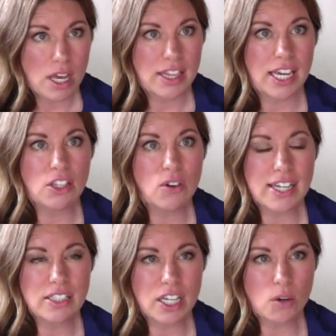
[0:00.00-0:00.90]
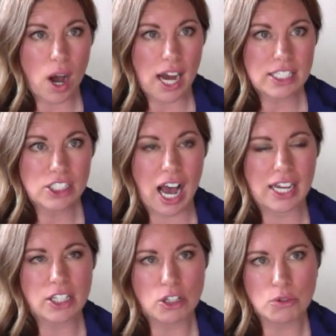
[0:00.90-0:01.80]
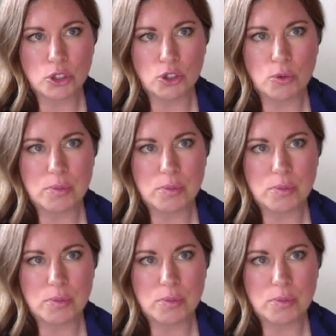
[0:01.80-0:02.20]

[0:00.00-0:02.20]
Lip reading: that you guys can watch on YouTube